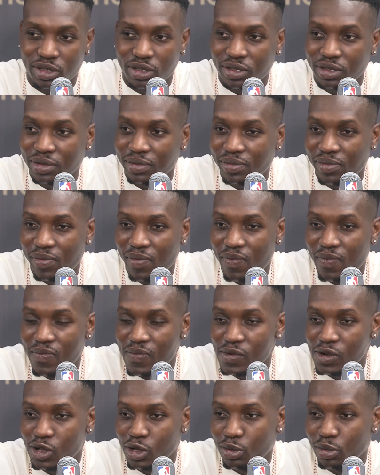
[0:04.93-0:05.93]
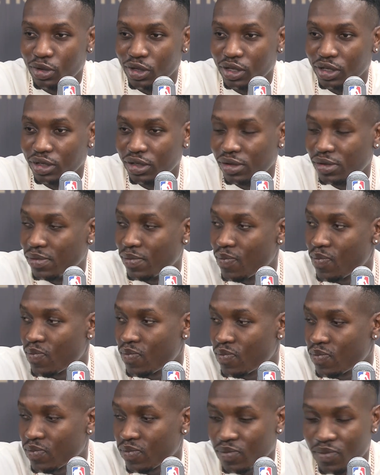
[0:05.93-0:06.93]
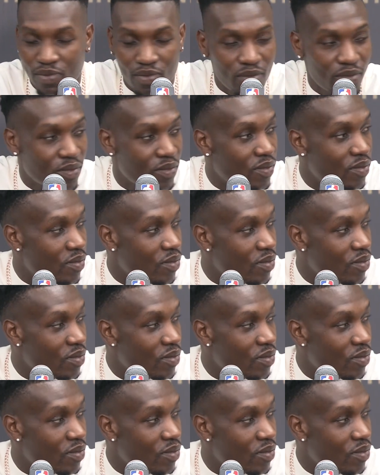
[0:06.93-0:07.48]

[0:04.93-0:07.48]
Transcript: a little bit. You know